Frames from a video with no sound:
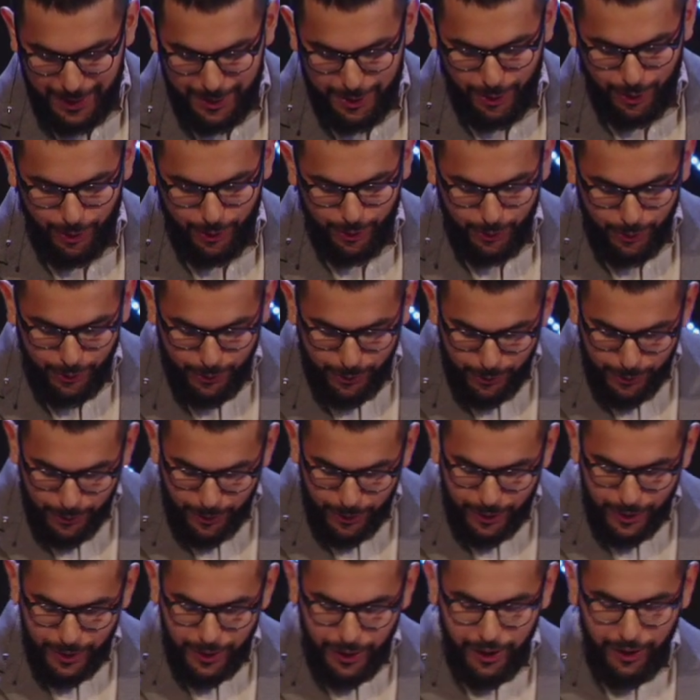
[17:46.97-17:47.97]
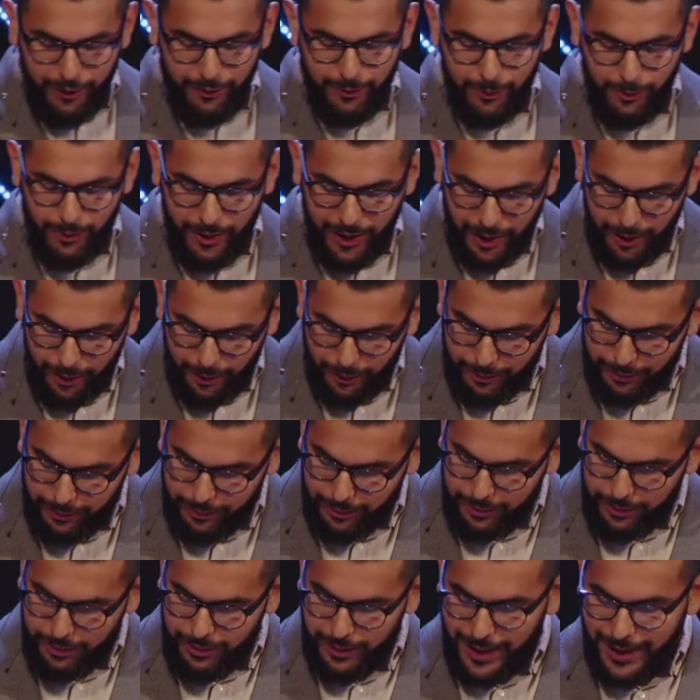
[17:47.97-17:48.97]
the lure of
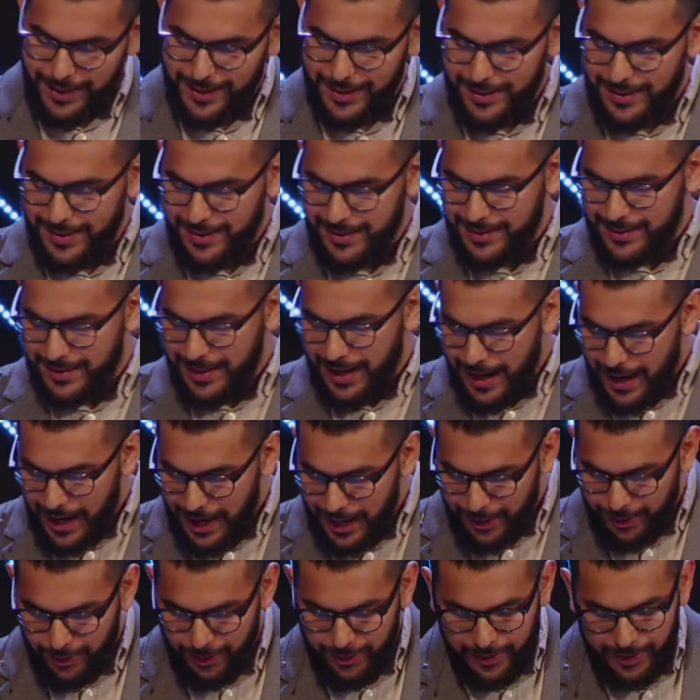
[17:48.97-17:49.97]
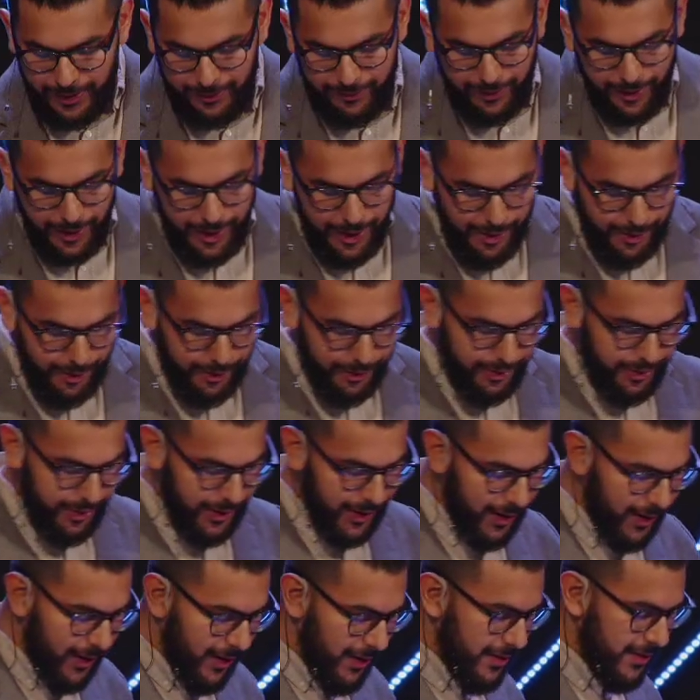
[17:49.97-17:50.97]
wealth, and the desire of other
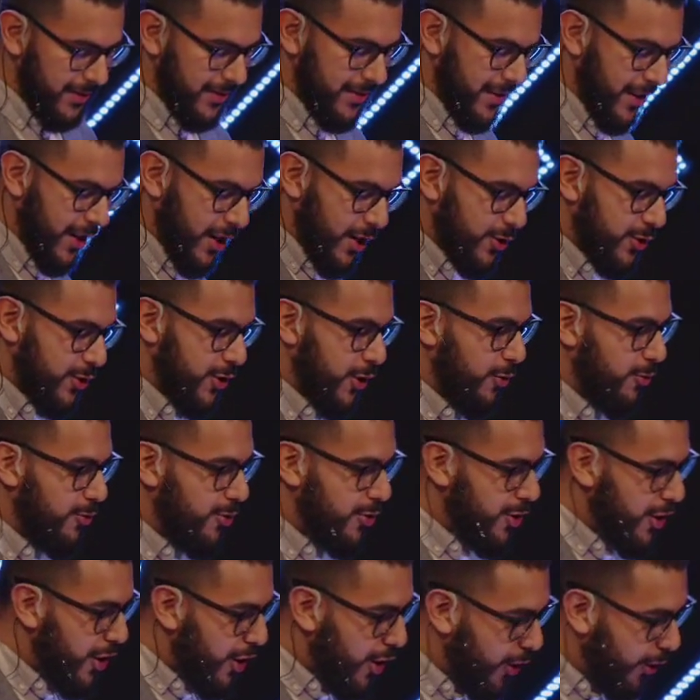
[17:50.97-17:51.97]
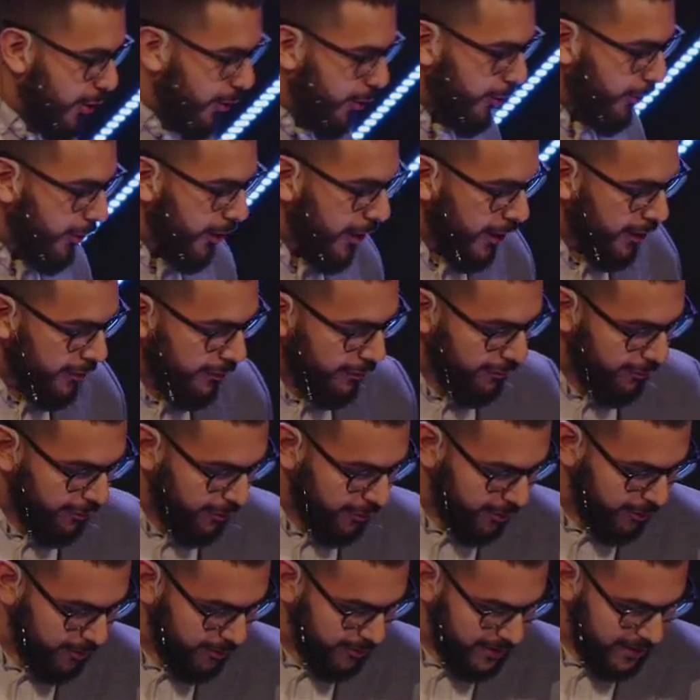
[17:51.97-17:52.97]
things, so no
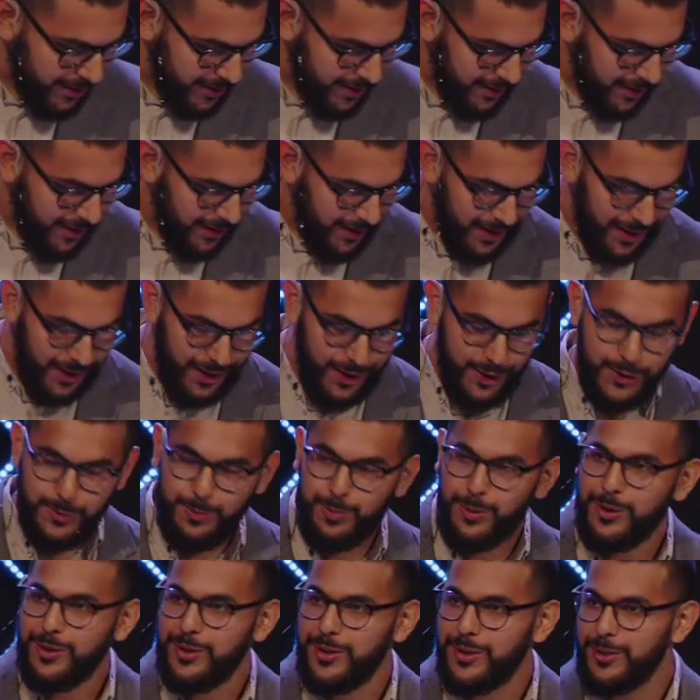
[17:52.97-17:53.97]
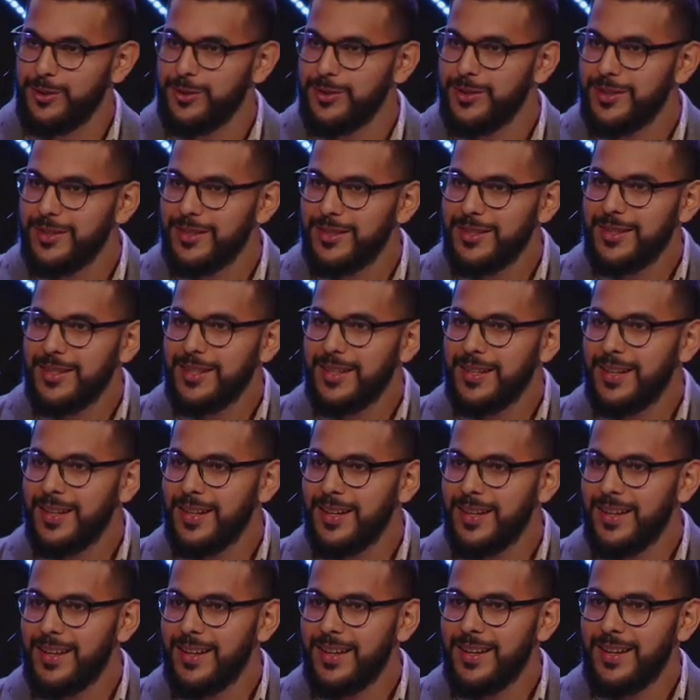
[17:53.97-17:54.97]
fruit is produced.
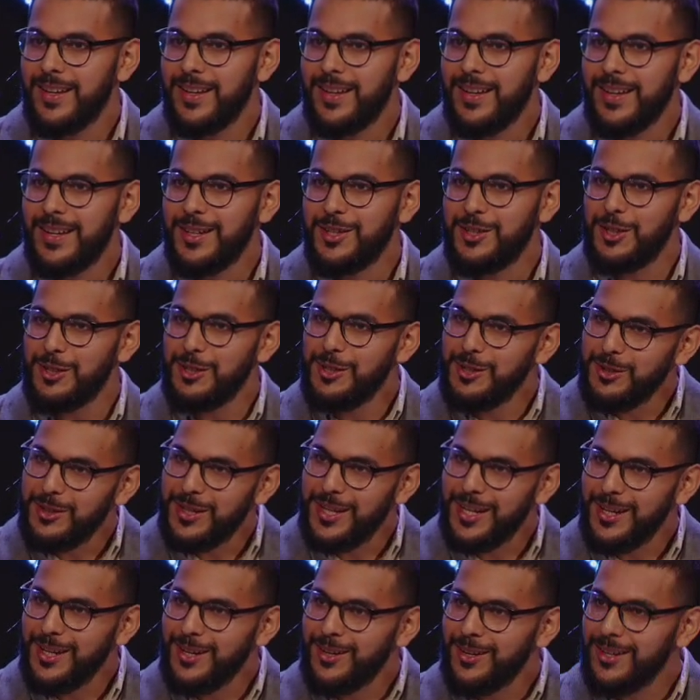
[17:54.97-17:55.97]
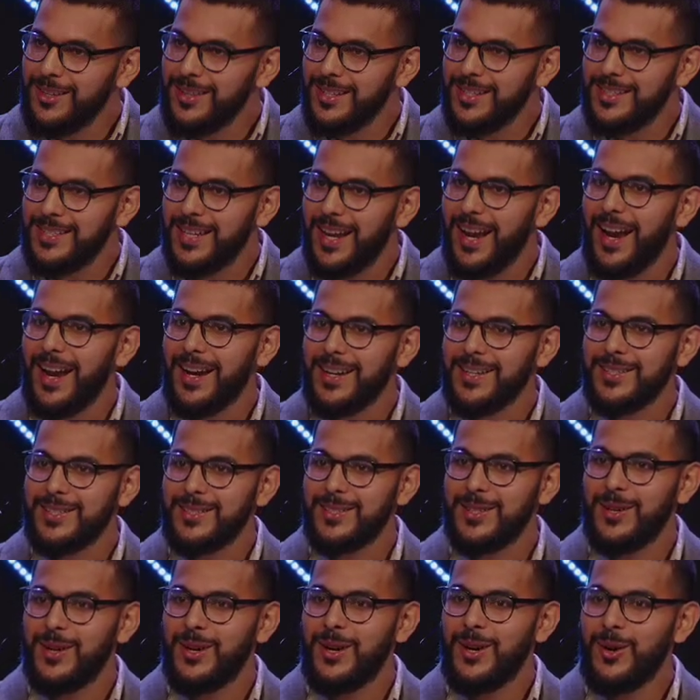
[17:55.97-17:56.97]
Do you hear in the
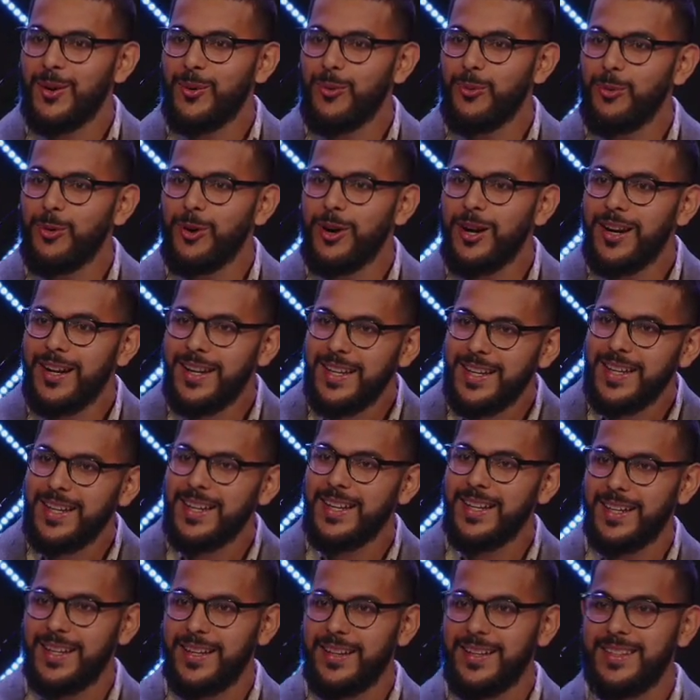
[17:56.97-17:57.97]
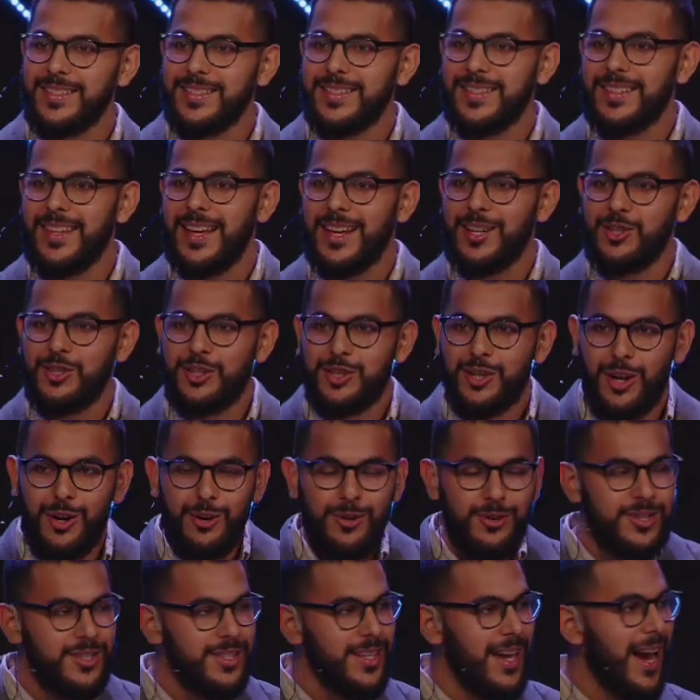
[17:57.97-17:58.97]
text what it is that
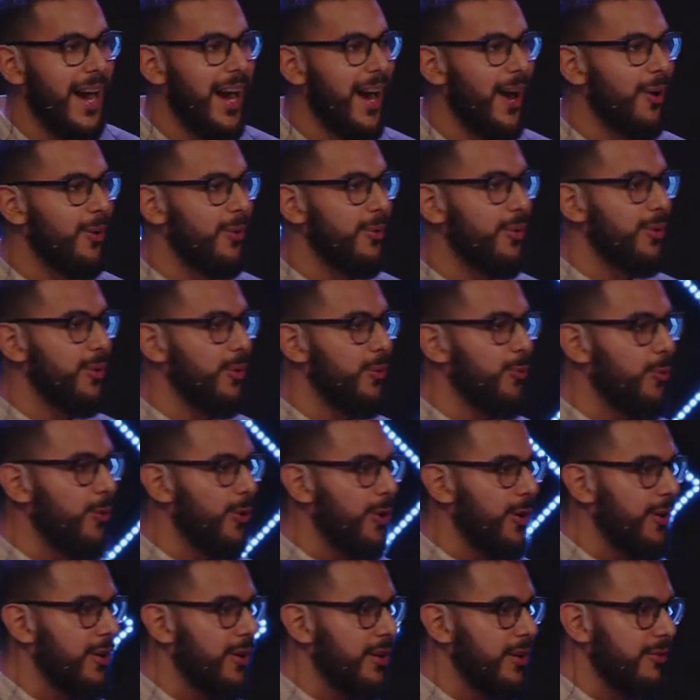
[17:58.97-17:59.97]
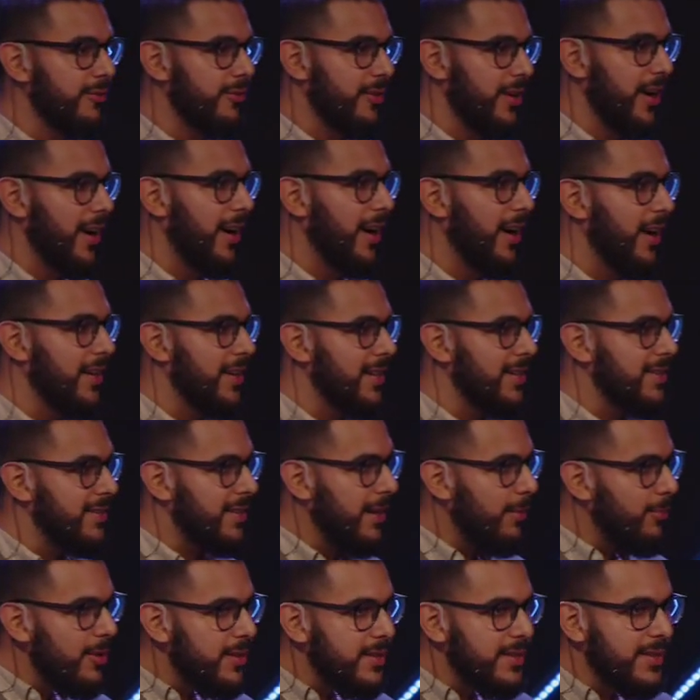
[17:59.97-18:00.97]
chokes out the word of God? Can
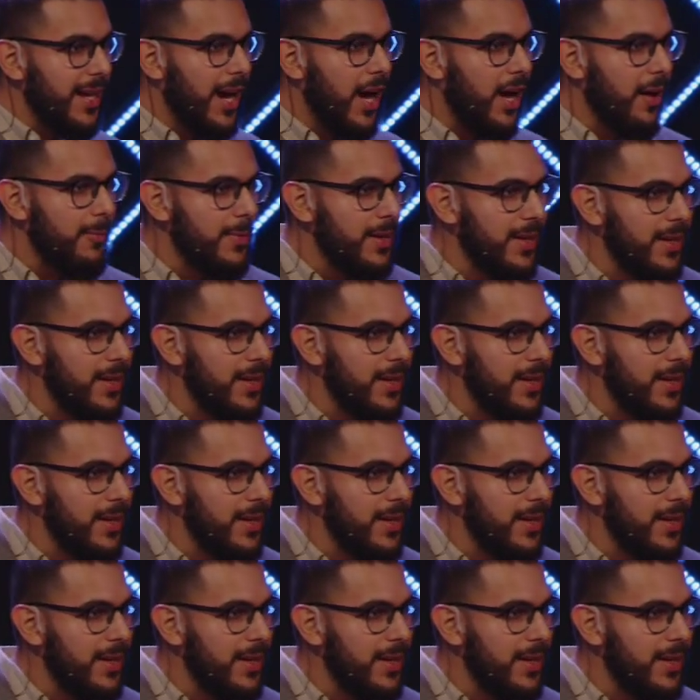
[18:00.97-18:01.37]
someone tell